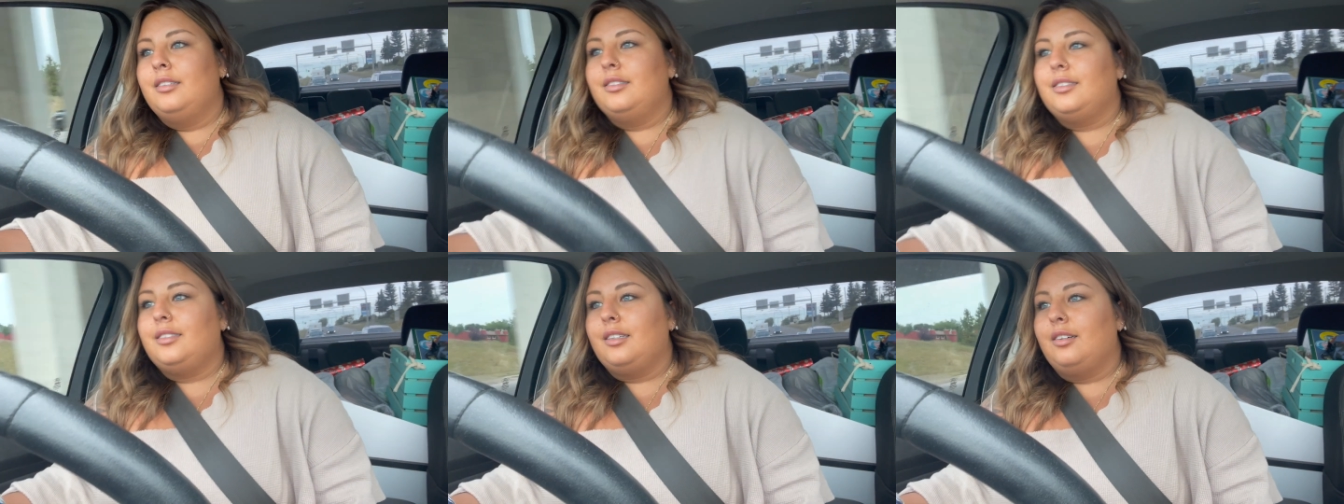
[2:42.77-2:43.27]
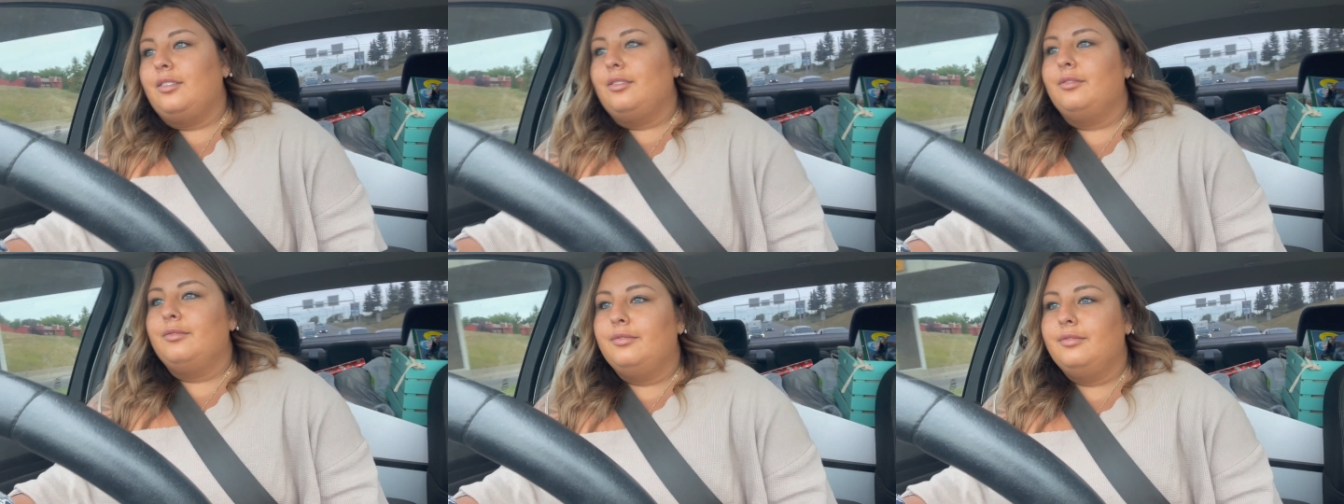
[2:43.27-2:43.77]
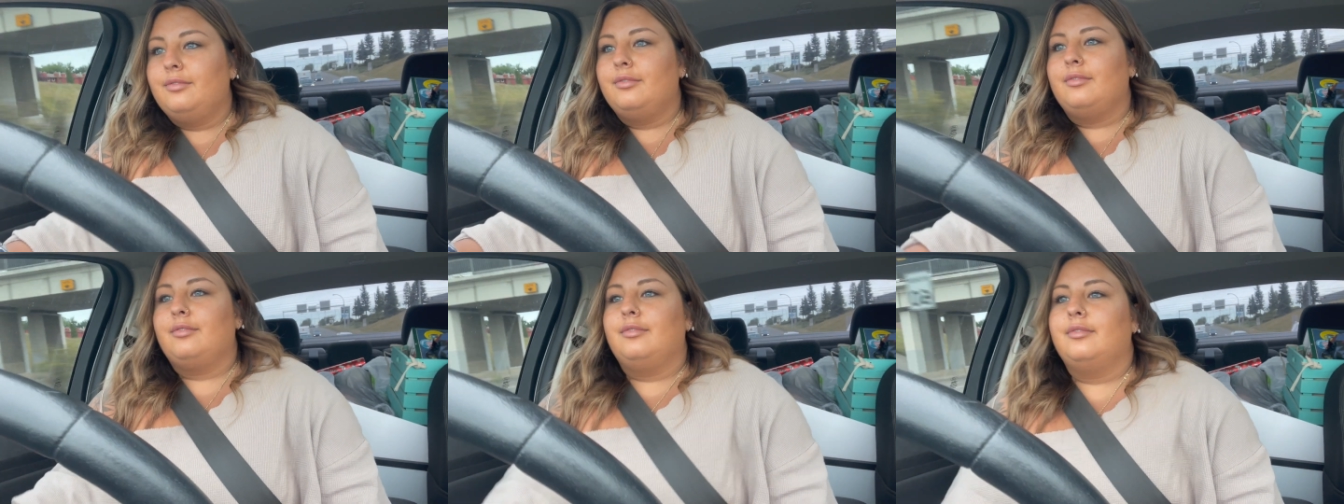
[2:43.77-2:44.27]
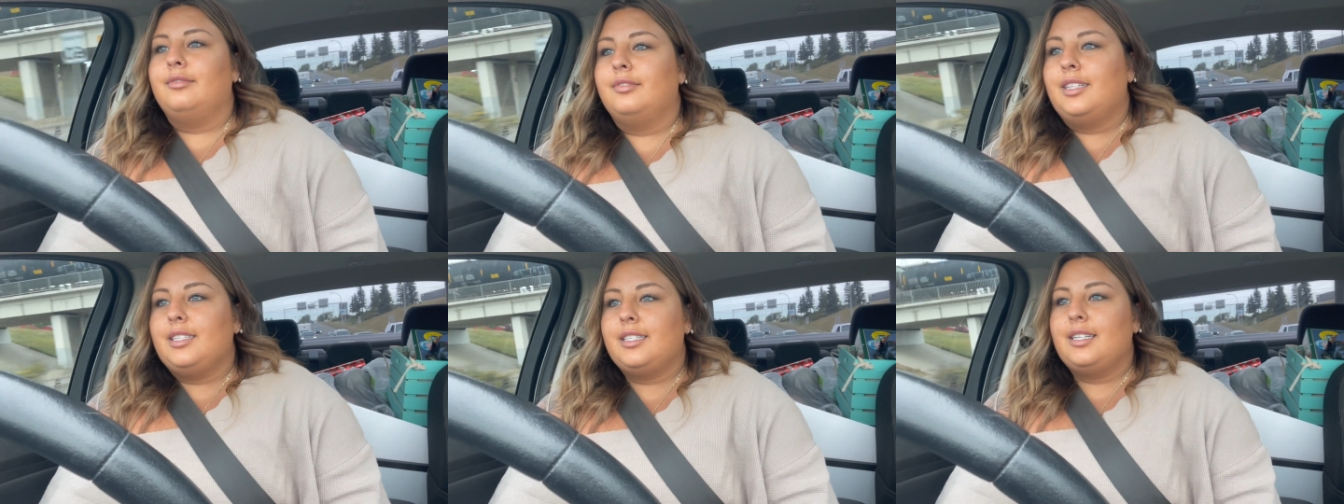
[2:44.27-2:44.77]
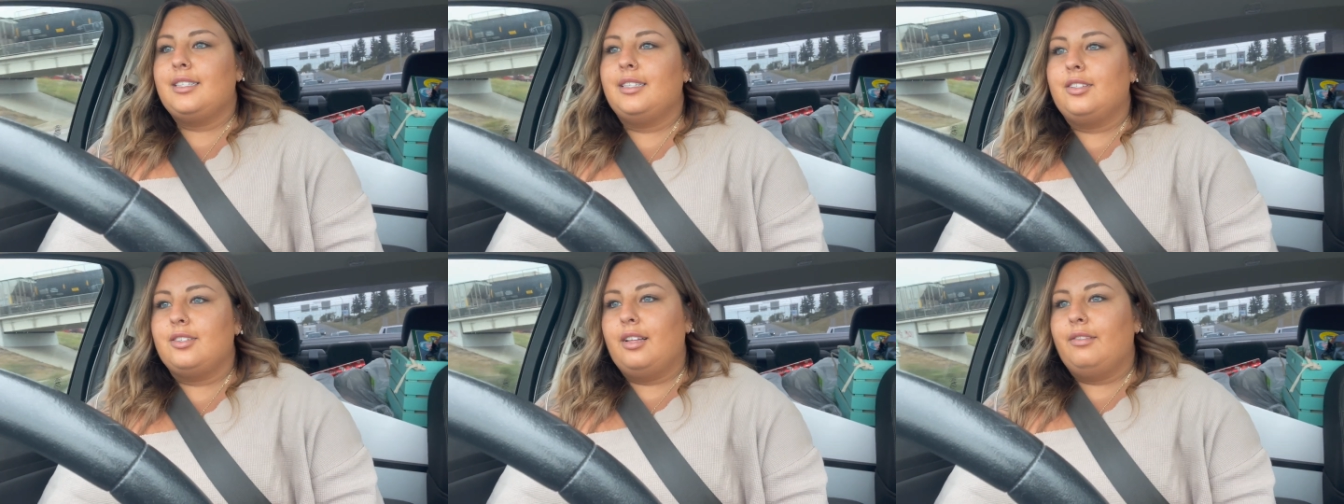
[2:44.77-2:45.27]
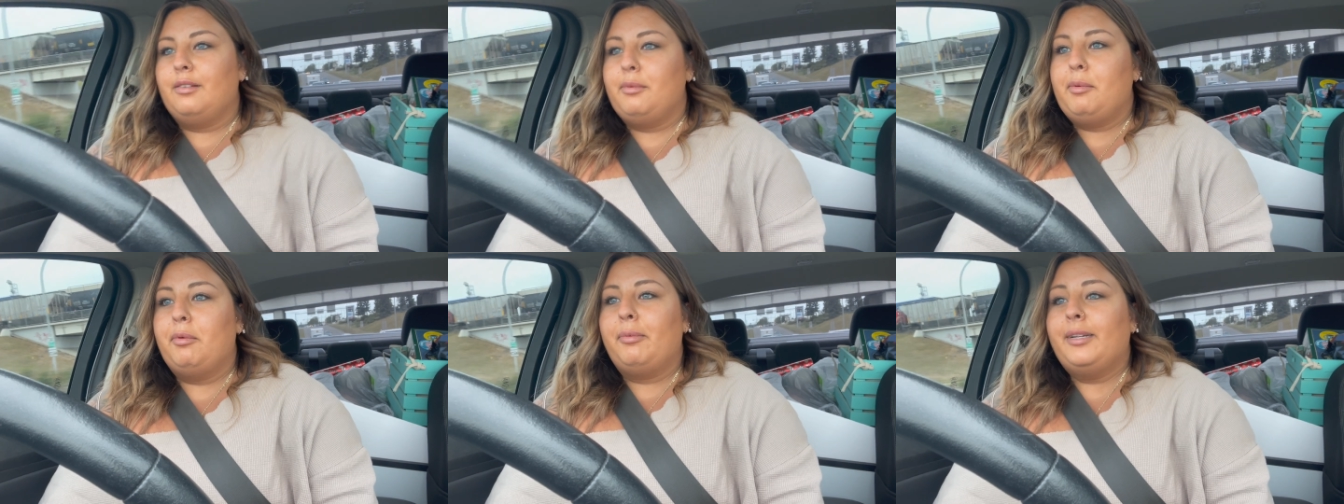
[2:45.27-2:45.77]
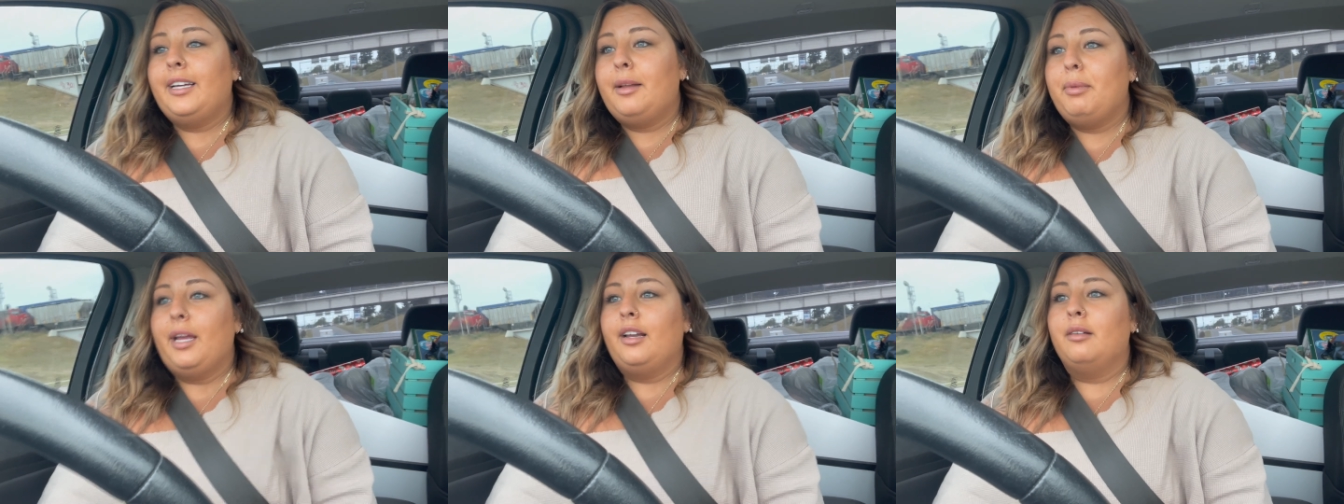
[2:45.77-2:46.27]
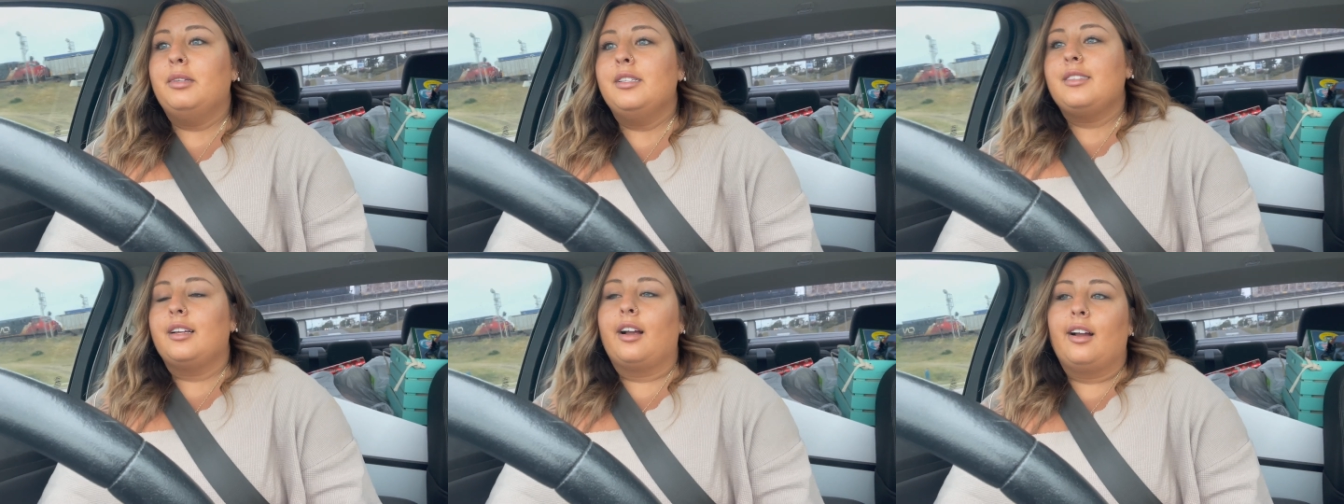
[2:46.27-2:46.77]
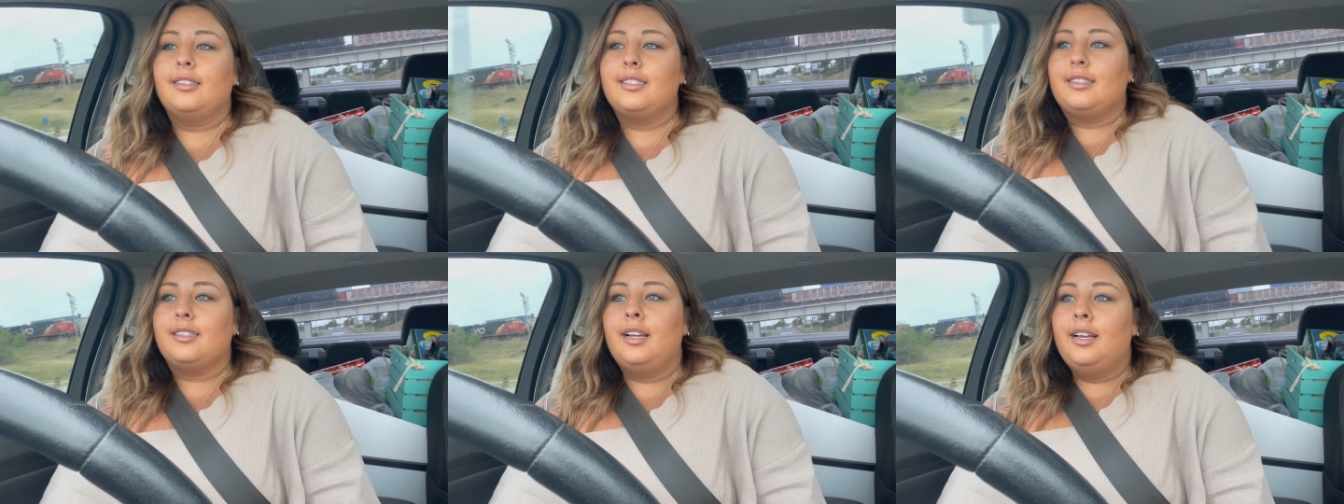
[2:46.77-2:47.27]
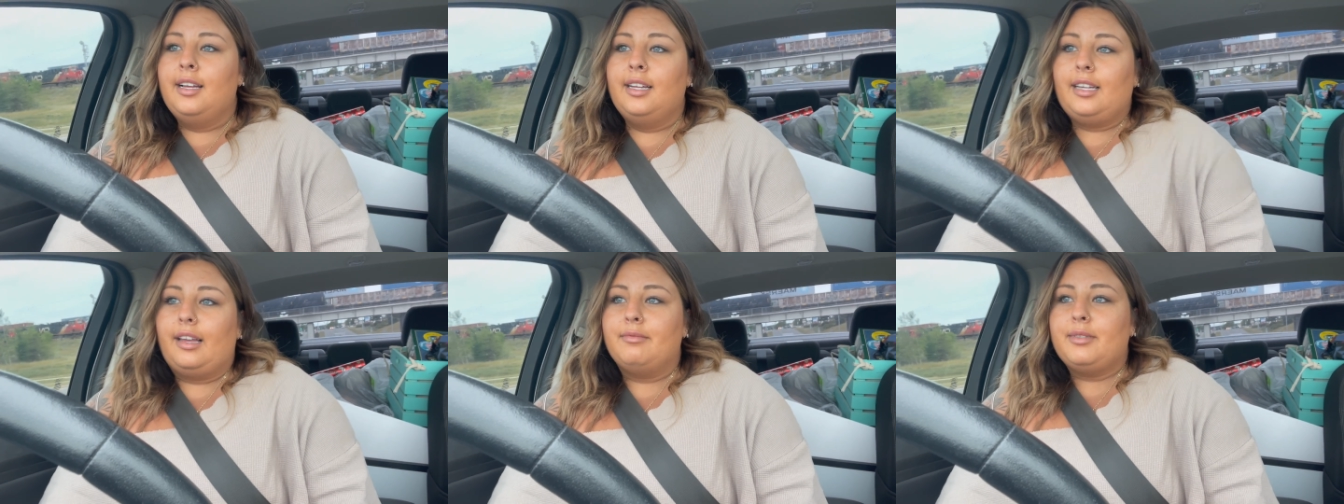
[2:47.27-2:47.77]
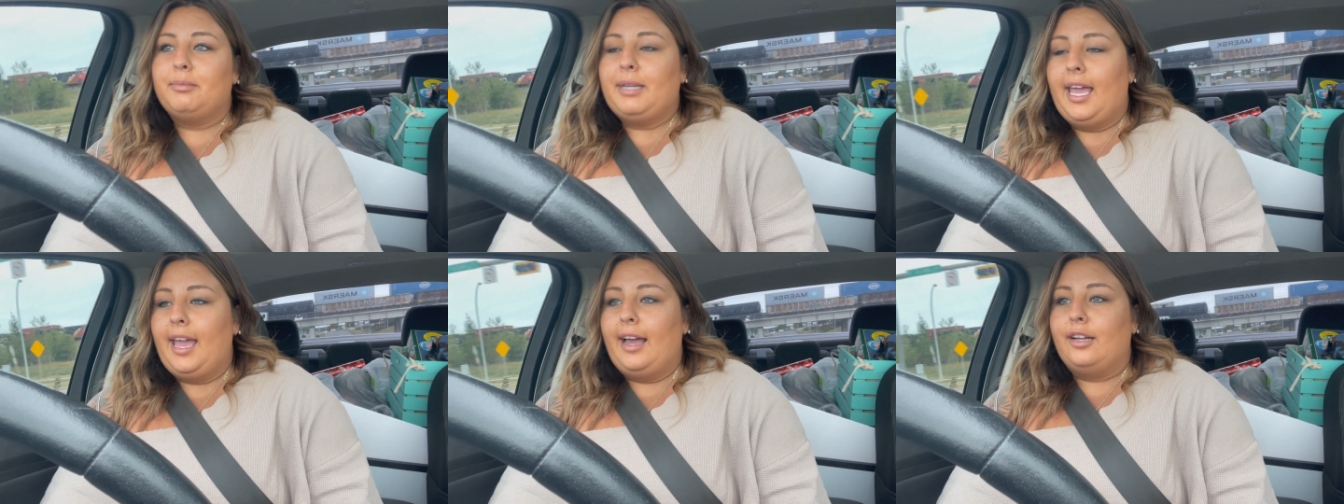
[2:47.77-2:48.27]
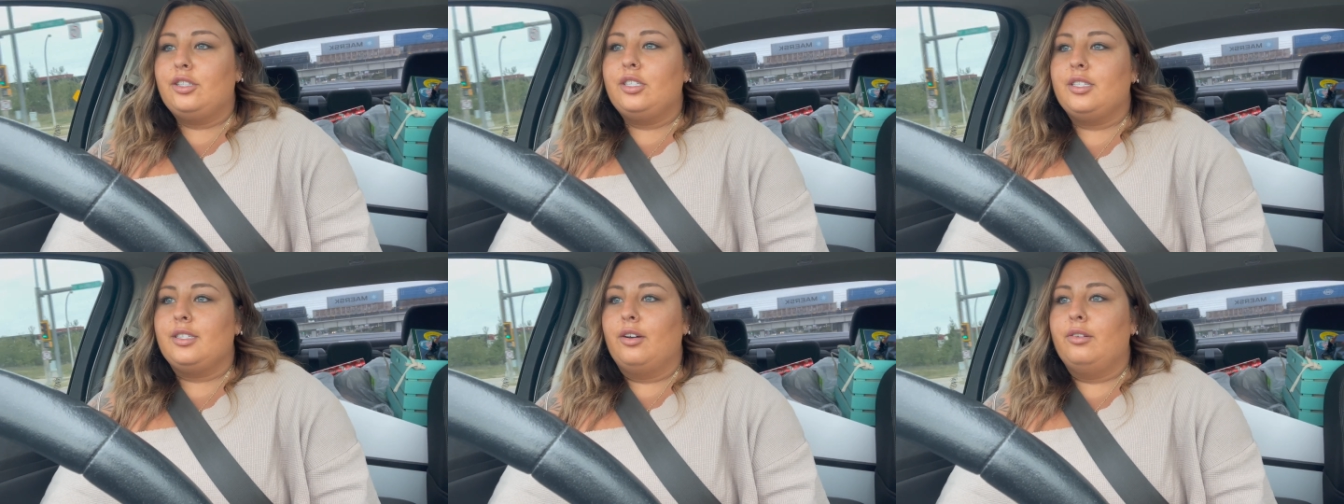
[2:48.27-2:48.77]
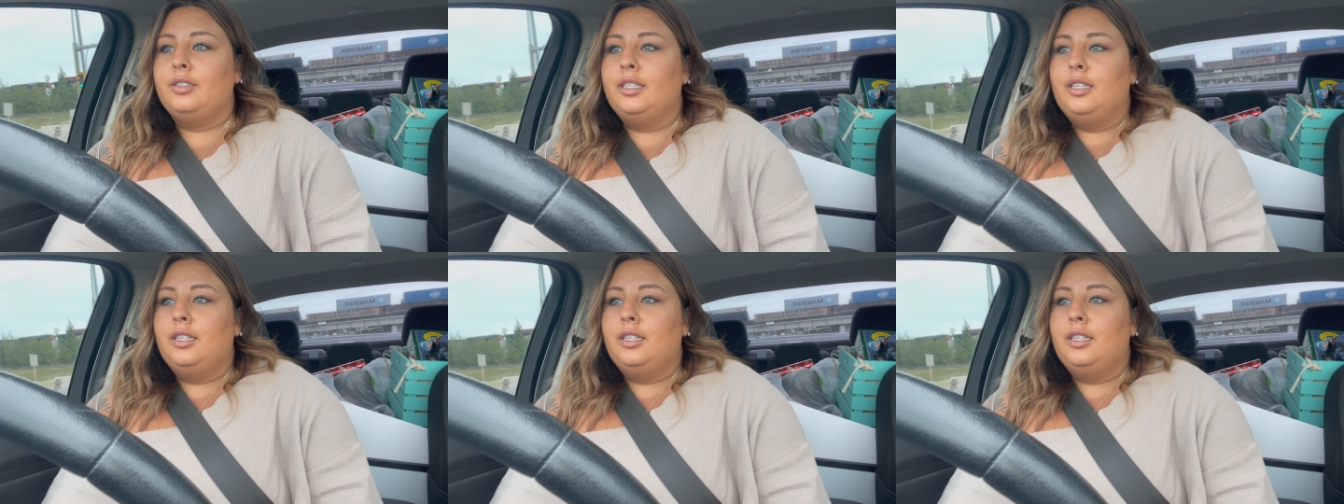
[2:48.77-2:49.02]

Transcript: So it's nice that there's lovely people. My dad paid him in cigarettes and gave him some cash, so